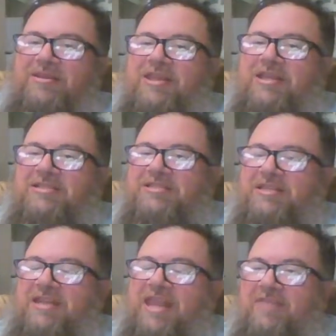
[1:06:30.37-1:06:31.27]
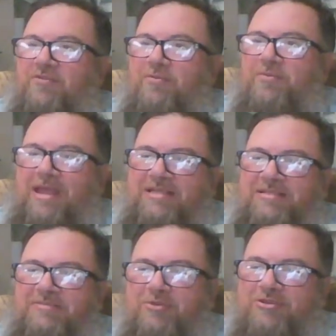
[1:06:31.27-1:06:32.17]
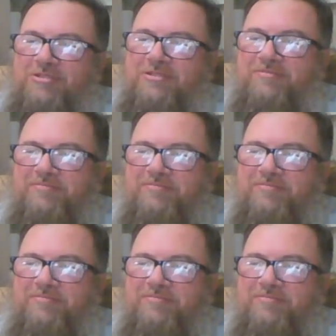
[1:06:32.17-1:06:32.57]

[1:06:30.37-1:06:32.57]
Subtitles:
it's a naval base, Merce.